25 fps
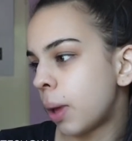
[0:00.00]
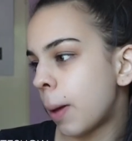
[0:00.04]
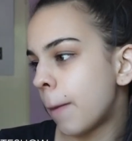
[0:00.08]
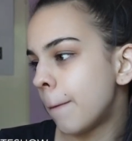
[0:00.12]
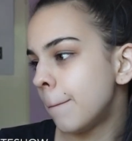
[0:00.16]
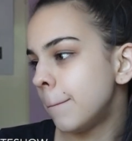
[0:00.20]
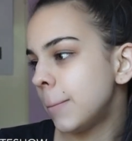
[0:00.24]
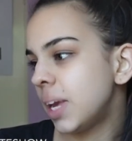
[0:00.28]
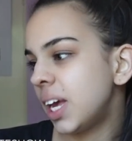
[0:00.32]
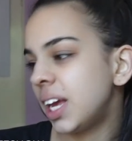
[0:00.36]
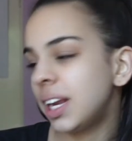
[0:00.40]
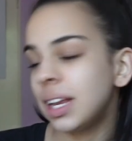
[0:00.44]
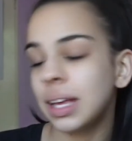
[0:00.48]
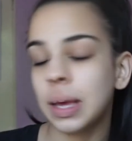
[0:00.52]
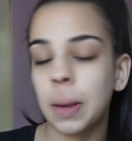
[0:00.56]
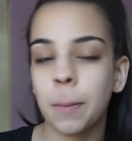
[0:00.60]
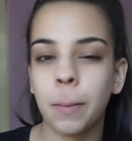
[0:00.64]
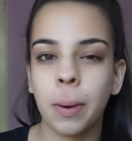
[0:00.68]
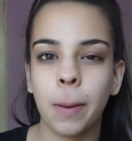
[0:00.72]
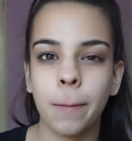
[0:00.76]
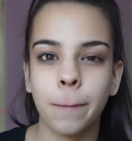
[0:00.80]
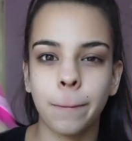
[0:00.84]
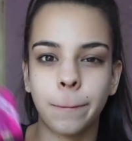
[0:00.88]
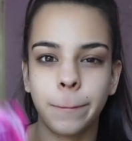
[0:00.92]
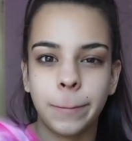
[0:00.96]
medium
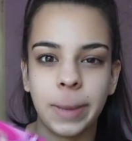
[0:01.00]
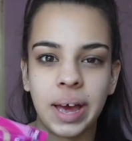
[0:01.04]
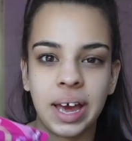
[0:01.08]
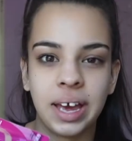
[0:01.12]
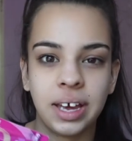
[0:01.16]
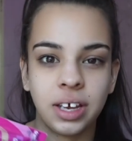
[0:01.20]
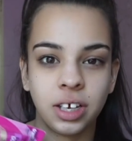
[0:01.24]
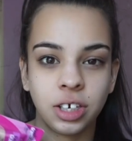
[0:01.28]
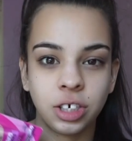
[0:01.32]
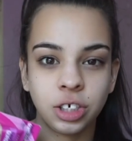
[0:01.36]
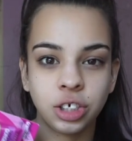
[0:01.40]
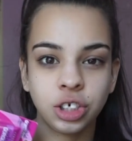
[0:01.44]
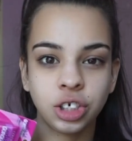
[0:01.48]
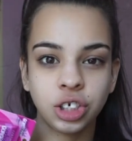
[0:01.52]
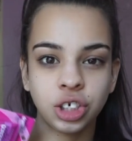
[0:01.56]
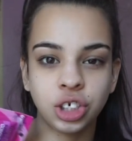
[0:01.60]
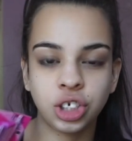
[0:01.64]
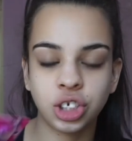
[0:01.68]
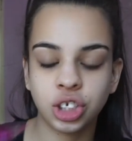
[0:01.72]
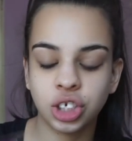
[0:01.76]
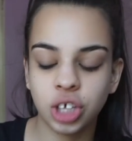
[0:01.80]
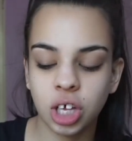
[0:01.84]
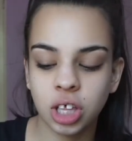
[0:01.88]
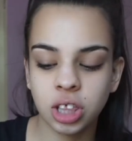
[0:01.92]
beige.